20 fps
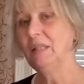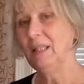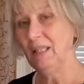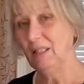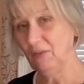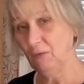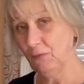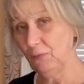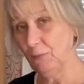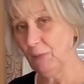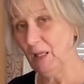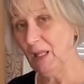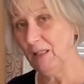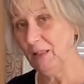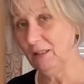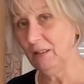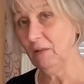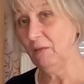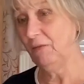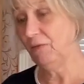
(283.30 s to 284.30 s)
is a
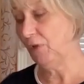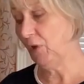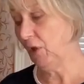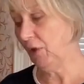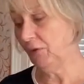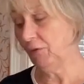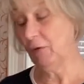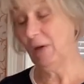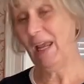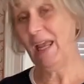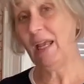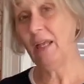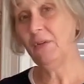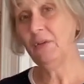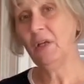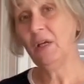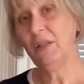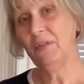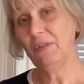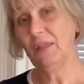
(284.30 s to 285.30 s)
little further
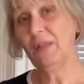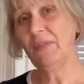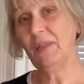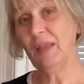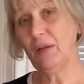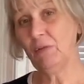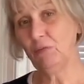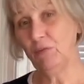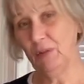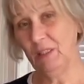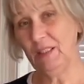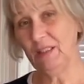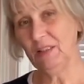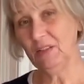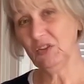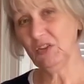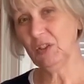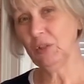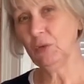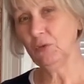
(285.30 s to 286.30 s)
ahead than their reading
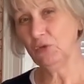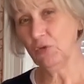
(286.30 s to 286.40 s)
skill.